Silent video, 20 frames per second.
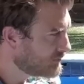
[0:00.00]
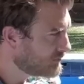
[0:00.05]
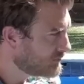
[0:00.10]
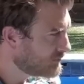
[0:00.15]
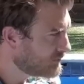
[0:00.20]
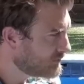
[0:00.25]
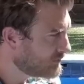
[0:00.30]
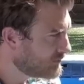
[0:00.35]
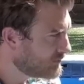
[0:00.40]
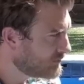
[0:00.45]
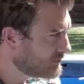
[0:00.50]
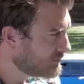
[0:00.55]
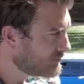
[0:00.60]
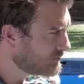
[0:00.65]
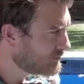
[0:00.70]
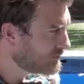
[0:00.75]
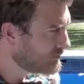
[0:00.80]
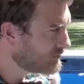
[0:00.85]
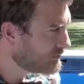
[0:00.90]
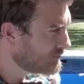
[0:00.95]

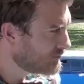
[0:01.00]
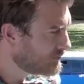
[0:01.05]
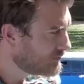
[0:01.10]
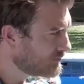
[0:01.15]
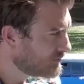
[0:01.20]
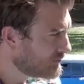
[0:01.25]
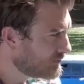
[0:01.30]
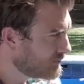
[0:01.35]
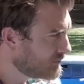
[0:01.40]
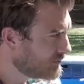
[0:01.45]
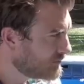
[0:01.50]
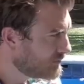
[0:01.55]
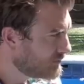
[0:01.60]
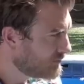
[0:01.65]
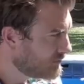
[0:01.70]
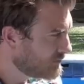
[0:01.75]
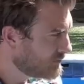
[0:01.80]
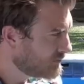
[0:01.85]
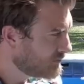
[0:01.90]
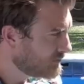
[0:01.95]

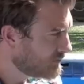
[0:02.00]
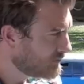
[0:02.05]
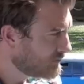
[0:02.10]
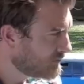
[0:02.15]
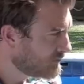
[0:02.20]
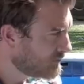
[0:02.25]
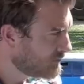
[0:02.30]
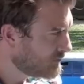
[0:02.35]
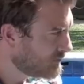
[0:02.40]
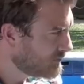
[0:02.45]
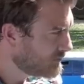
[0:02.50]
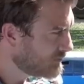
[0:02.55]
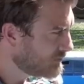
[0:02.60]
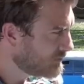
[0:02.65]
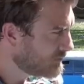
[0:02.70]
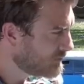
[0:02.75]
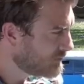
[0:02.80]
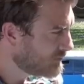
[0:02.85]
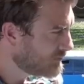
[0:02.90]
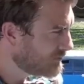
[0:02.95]

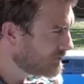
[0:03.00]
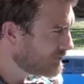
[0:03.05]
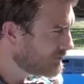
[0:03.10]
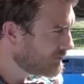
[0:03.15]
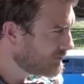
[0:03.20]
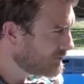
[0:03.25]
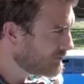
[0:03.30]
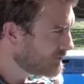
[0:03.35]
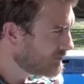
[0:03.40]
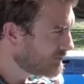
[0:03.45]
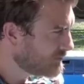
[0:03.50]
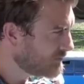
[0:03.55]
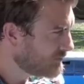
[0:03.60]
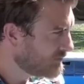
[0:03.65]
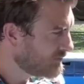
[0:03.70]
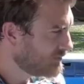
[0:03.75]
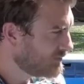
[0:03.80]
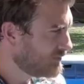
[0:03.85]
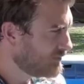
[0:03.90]
No words are spoken by the person on screen.